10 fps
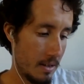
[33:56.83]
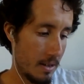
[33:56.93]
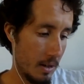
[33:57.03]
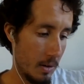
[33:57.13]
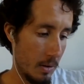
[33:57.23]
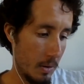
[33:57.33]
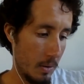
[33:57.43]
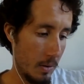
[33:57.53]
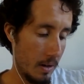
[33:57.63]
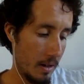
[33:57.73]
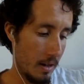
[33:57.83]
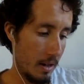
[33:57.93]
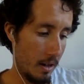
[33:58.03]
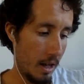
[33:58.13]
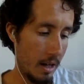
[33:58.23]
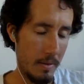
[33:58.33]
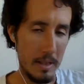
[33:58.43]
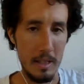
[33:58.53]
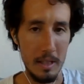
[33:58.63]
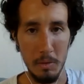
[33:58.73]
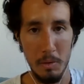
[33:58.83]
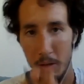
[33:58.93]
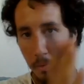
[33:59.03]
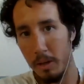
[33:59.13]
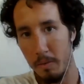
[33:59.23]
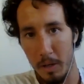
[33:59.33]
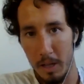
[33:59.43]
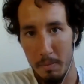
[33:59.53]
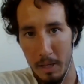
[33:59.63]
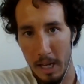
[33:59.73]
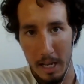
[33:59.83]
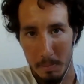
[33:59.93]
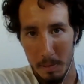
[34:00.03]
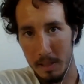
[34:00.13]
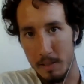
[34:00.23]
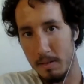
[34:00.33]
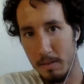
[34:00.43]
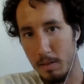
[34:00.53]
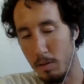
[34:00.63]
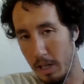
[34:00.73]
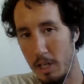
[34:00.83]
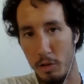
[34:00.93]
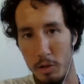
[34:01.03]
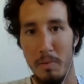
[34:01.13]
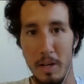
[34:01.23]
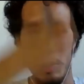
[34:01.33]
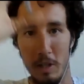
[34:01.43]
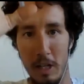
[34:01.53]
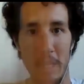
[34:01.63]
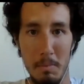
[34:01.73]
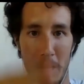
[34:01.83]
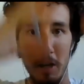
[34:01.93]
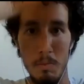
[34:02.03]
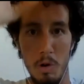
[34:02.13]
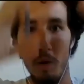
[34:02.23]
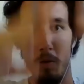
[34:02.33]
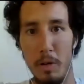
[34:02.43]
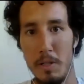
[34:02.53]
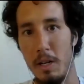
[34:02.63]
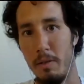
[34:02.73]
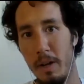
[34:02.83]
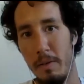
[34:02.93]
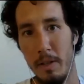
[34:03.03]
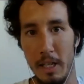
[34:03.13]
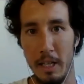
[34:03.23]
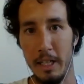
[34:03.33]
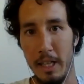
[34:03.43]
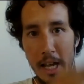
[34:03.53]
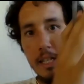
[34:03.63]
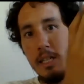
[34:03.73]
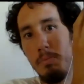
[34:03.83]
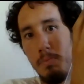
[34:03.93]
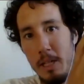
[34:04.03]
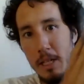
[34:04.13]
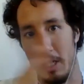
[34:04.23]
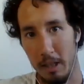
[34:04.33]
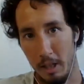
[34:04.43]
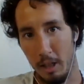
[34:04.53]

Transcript: so a lot of it's, one of the big aspects is sort of injury prevention, getting the body more over itself and everything like that, just placing the